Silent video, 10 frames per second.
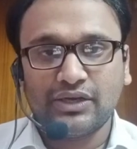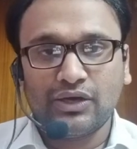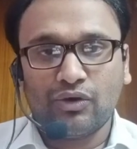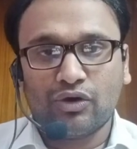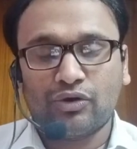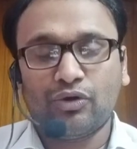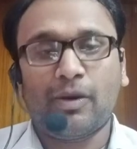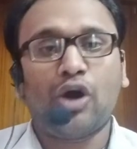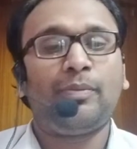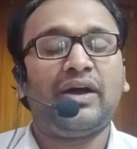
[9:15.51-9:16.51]
Or
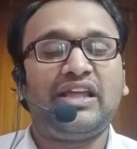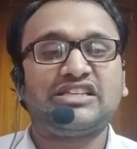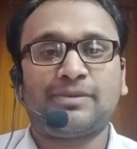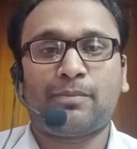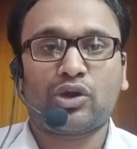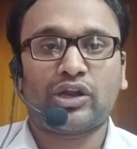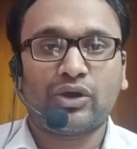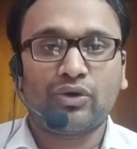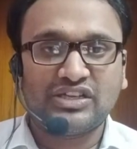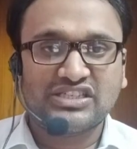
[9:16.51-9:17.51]
Bahubali is a
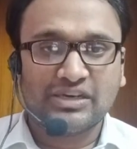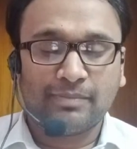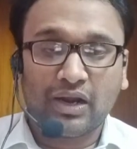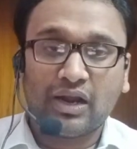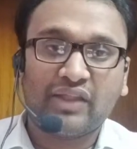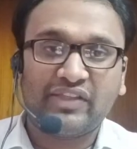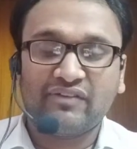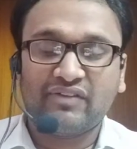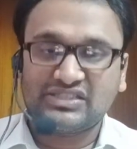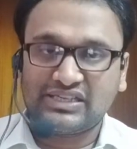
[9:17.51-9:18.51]
protagonist and Ballala
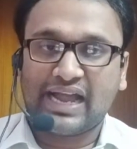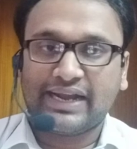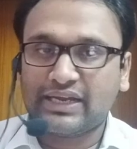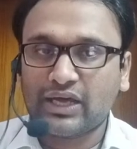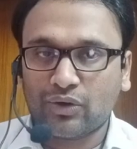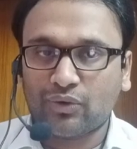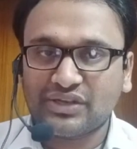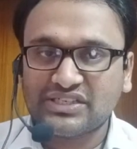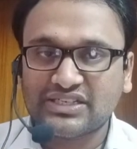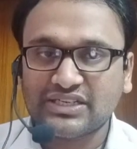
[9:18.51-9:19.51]
Deva is the
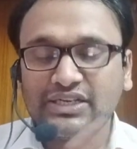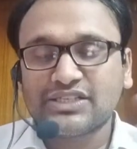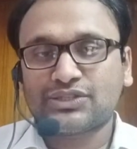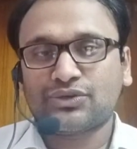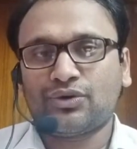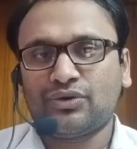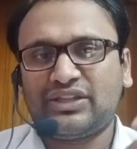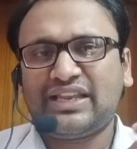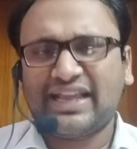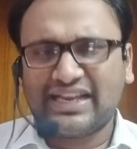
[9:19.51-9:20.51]
antagonist. So
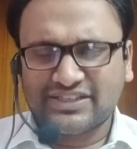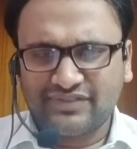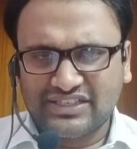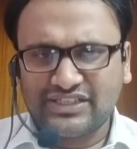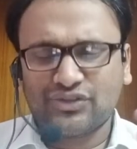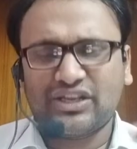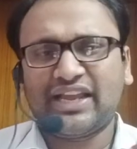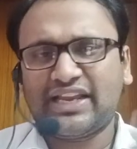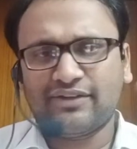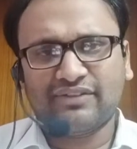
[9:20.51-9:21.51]
the negativity or the
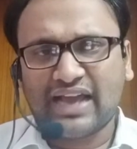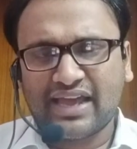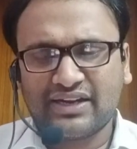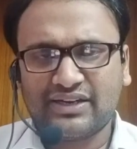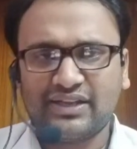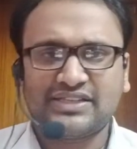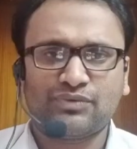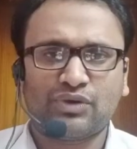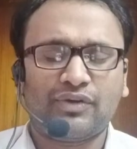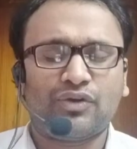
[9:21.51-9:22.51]
negative character is
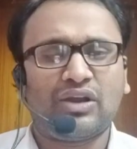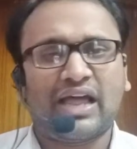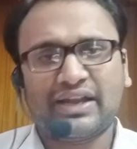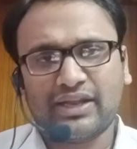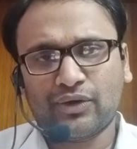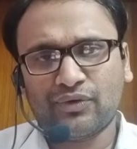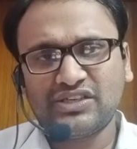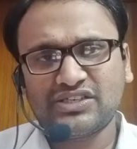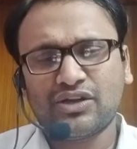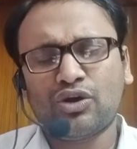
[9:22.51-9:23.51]
what we call
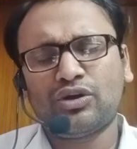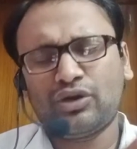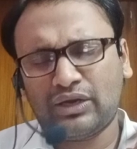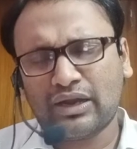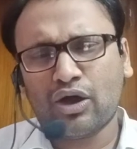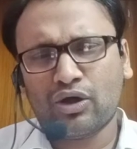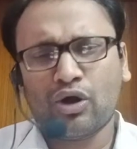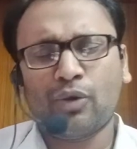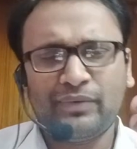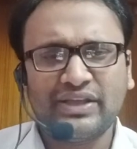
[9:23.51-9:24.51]
antagonist.
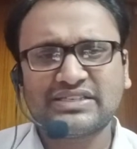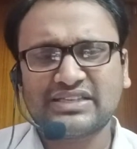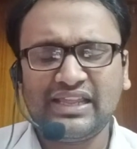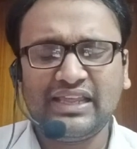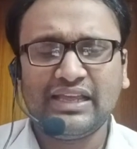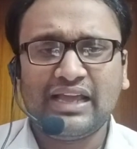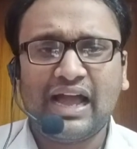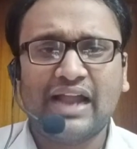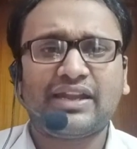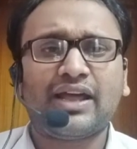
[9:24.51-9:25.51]
Obviously,
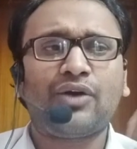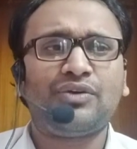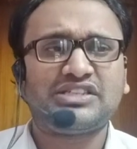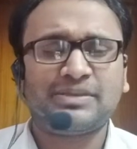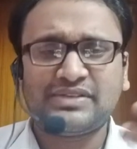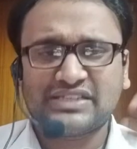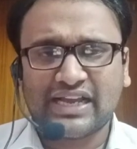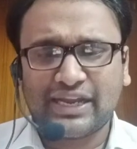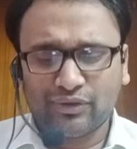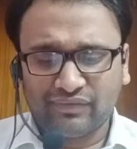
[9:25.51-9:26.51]
antagonism is a
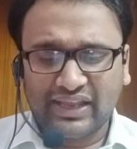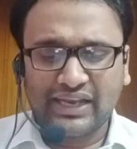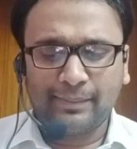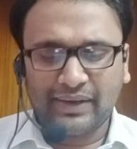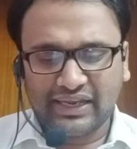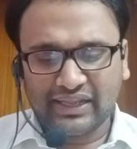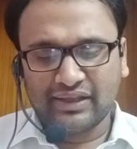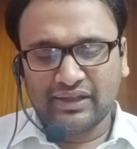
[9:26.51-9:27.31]
kind of enmity,